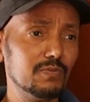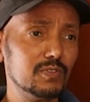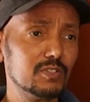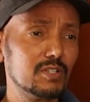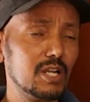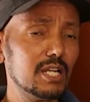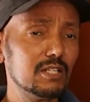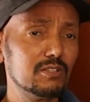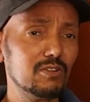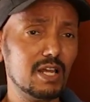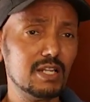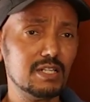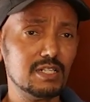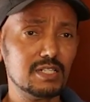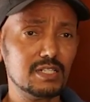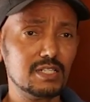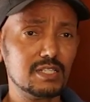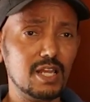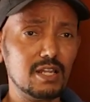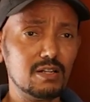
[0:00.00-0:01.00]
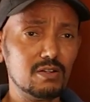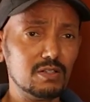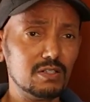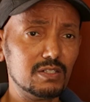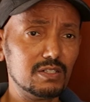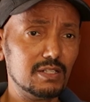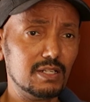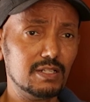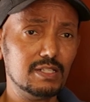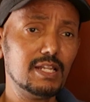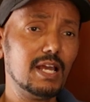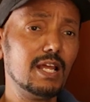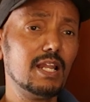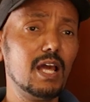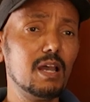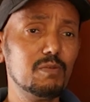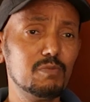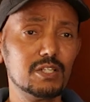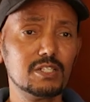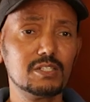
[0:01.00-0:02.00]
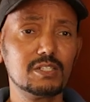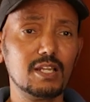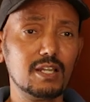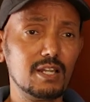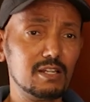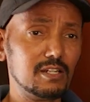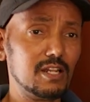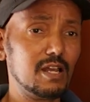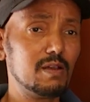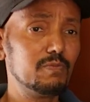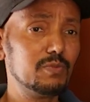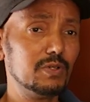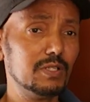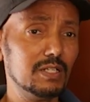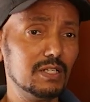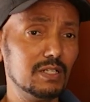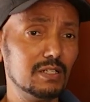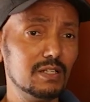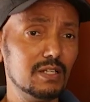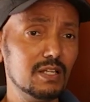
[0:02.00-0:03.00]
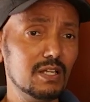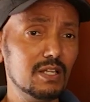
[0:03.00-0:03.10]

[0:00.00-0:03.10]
try to understand the dynamics that are happening,